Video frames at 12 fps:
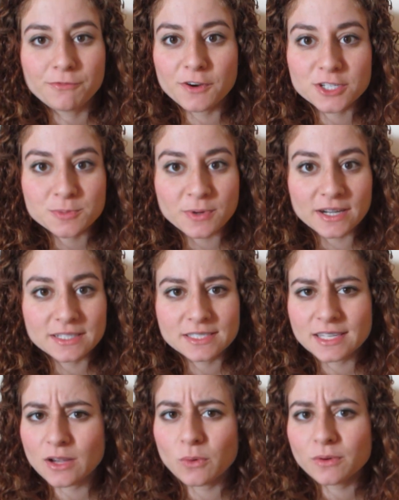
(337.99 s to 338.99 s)
first
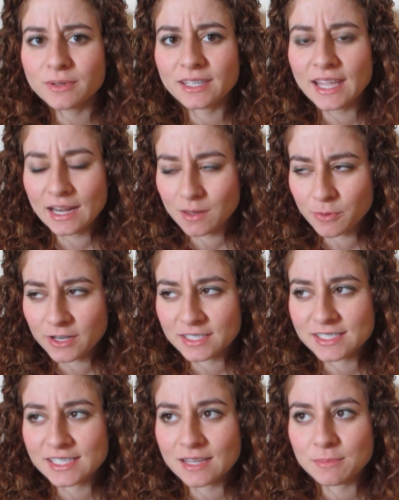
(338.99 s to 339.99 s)
pregnancy or really any
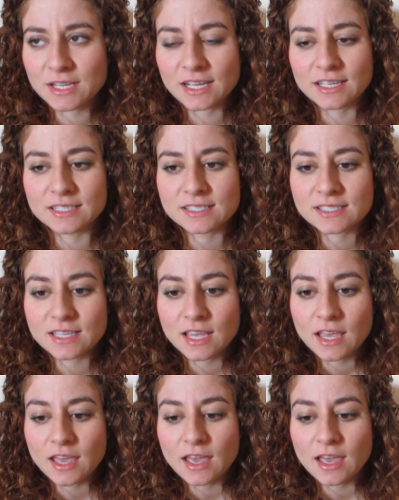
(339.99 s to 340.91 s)
pregnancy? Because